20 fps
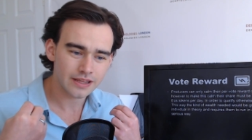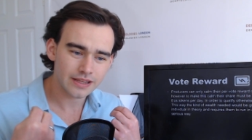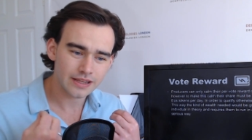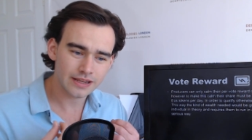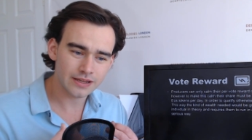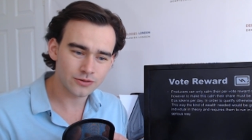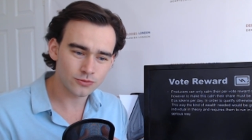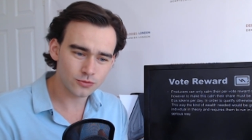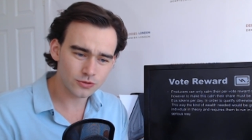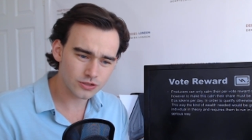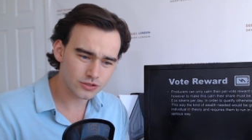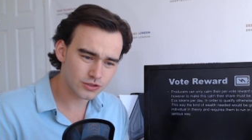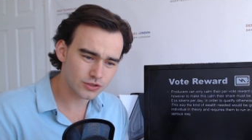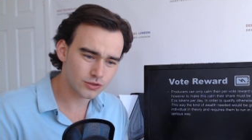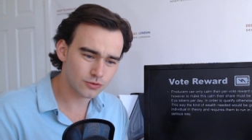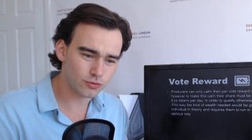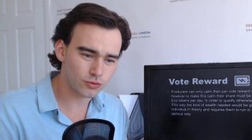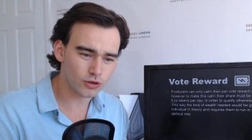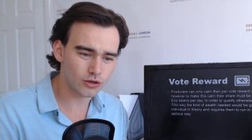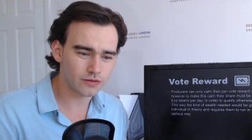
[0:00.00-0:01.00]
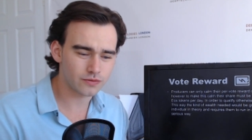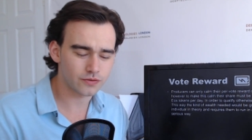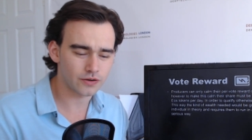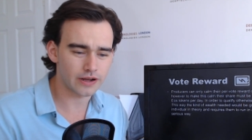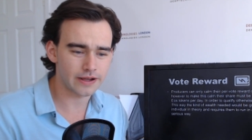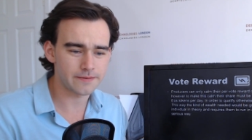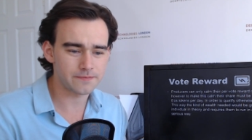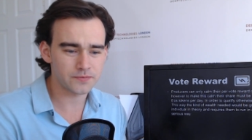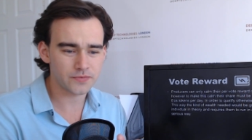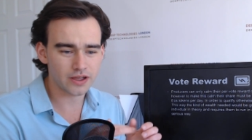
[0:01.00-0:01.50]
in order to
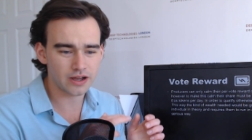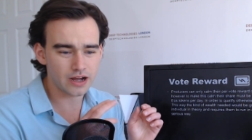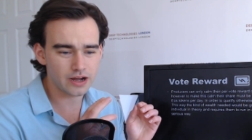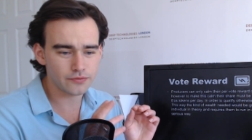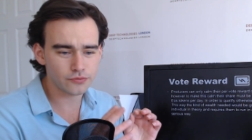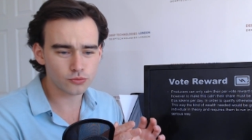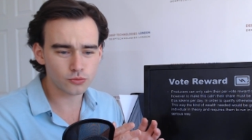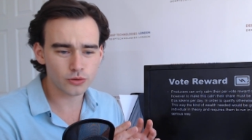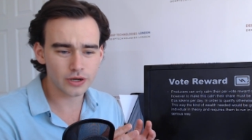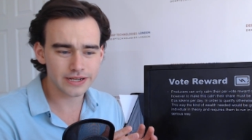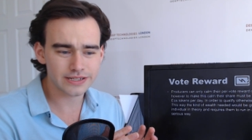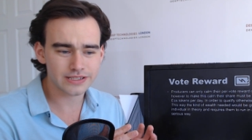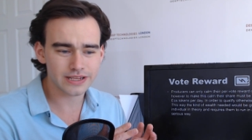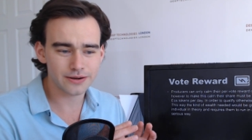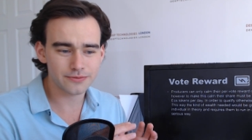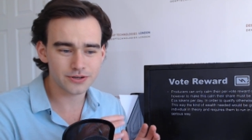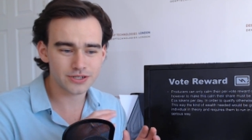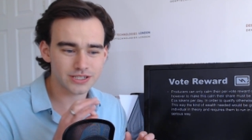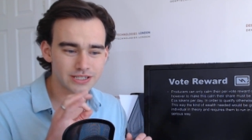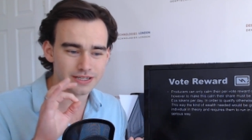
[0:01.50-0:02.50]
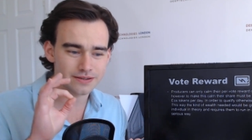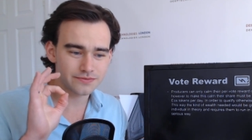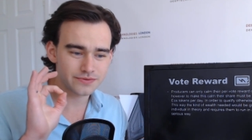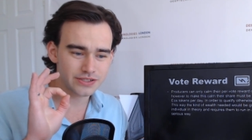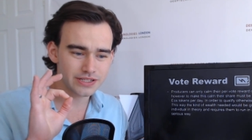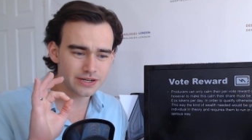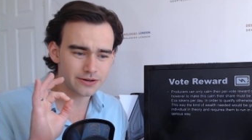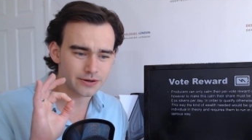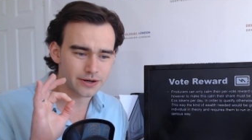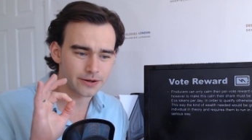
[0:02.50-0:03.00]
qualify. Otherwise they receive
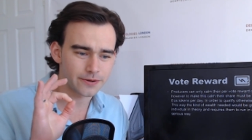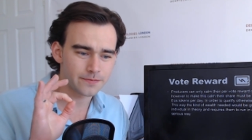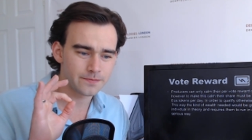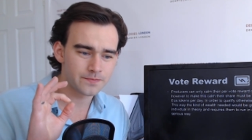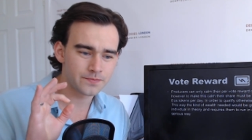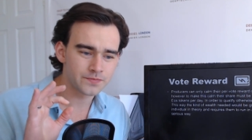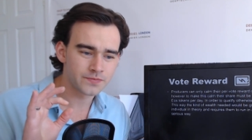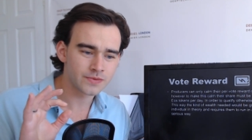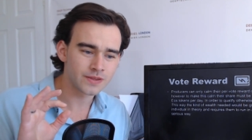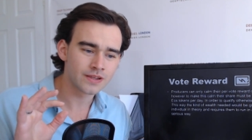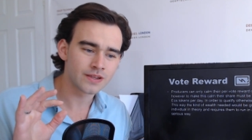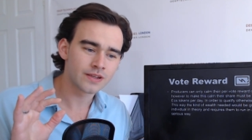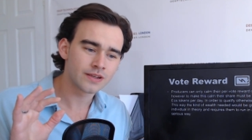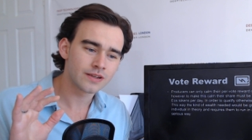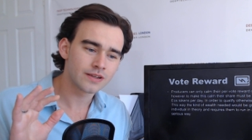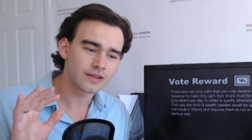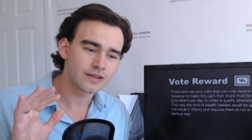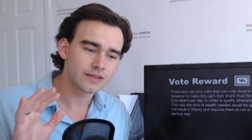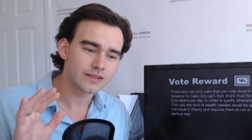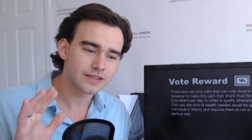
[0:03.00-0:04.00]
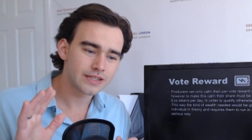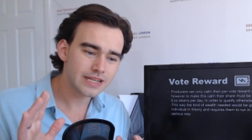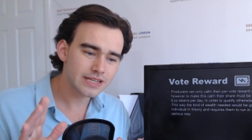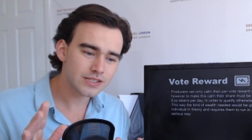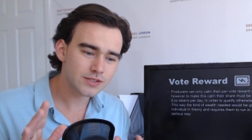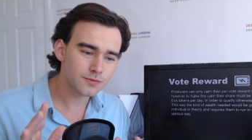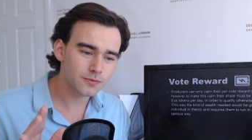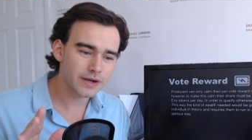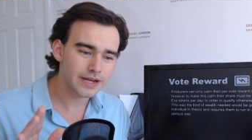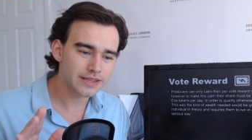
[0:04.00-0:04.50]
0.
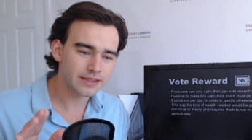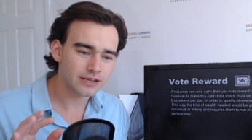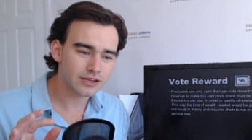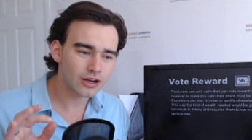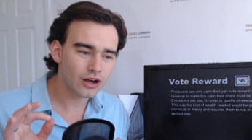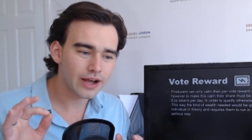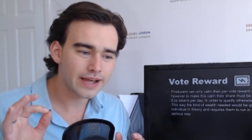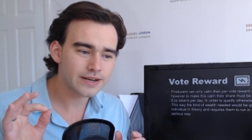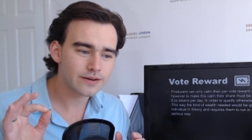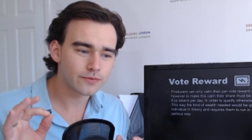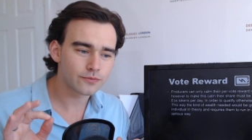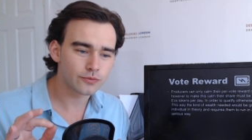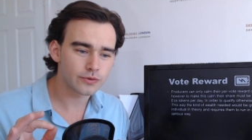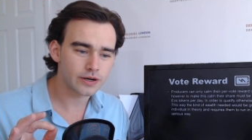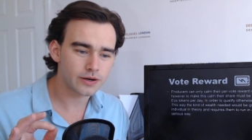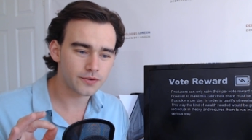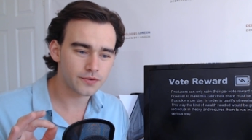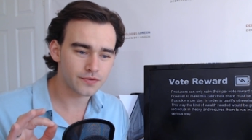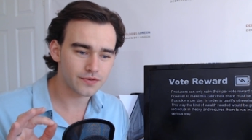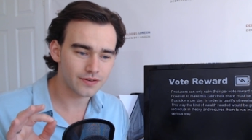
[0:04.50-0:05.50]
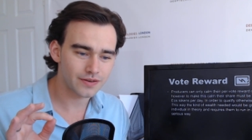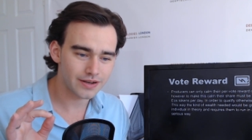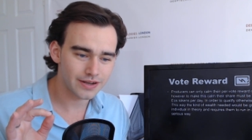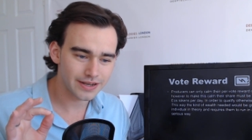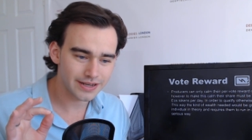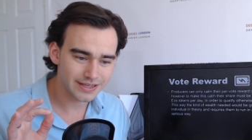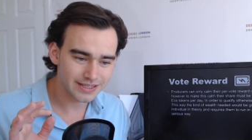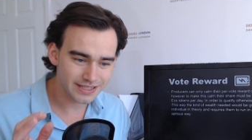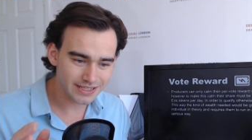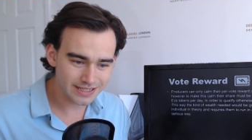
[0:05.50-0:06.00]
This way the kind of wealth
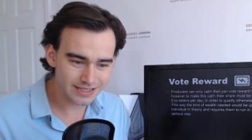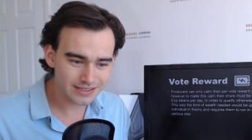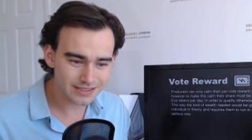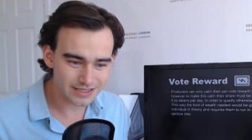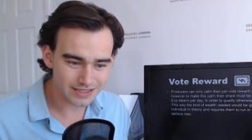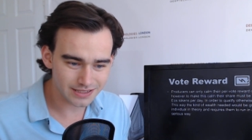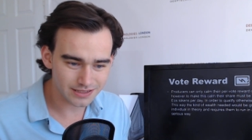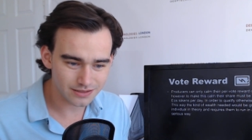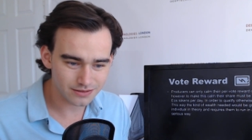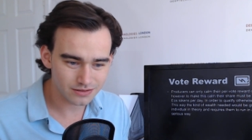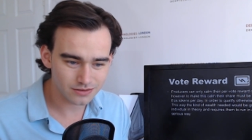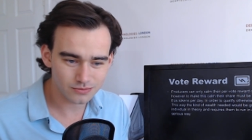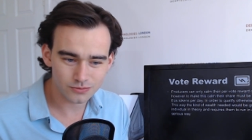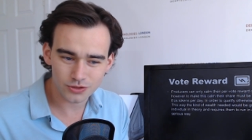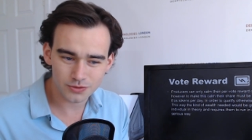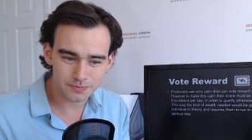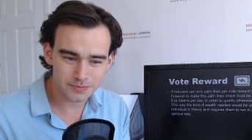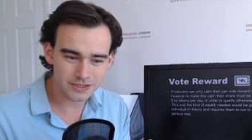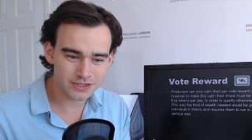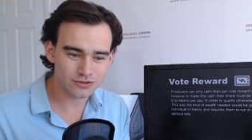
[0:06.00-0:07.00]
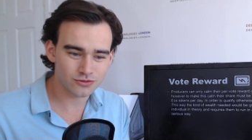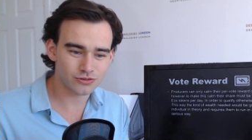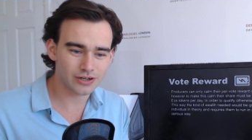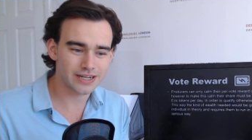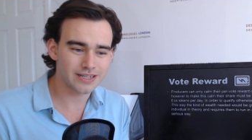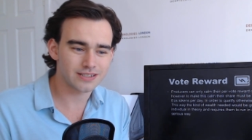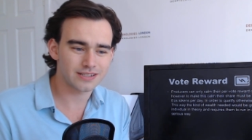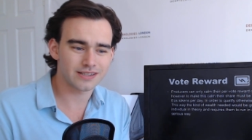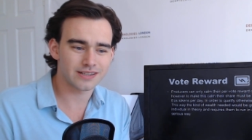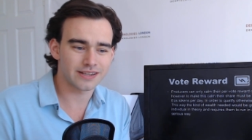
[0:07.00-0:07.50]
needed would be
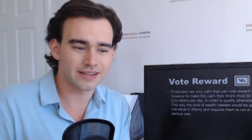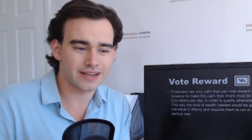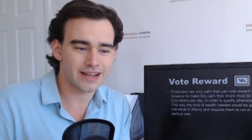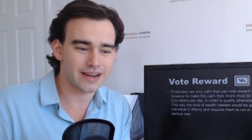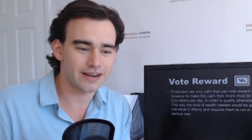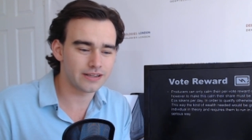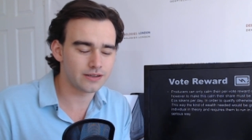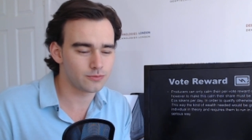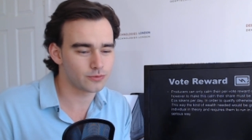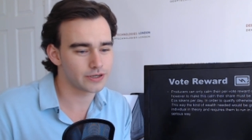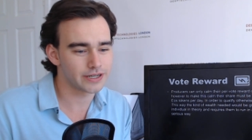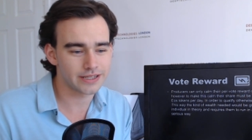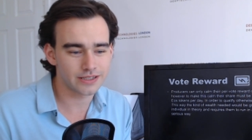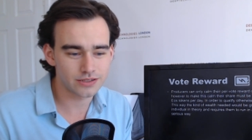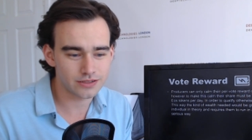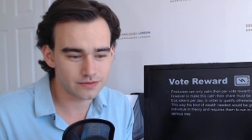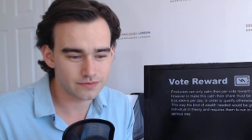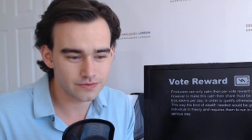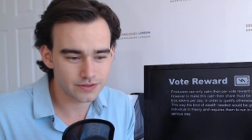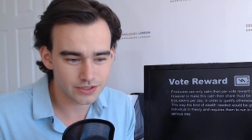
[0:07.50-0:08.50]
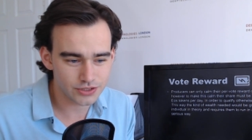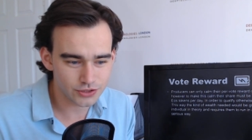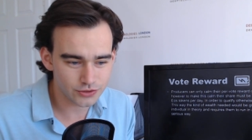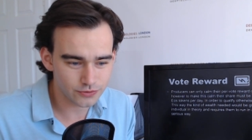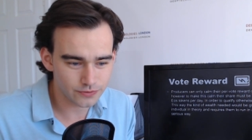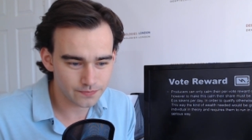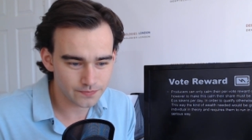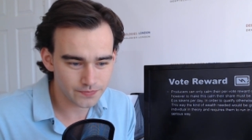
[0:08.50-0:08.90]
greater than any one individual